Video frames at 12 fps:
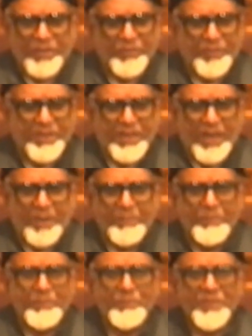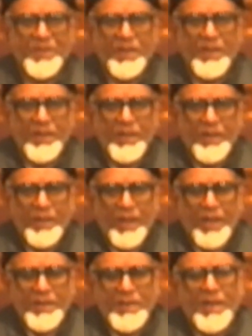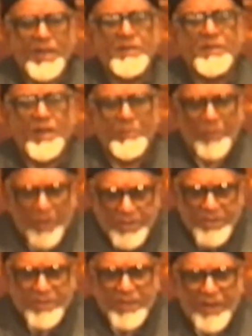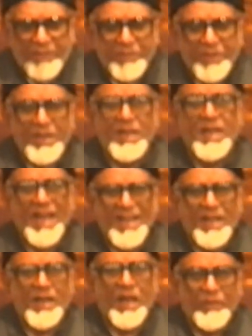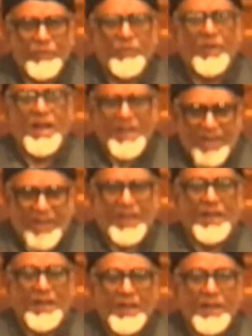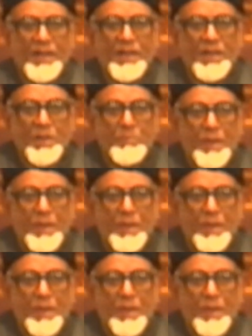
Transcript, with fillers: in defense of Islam. And he had laborious life, he led a life of hunger.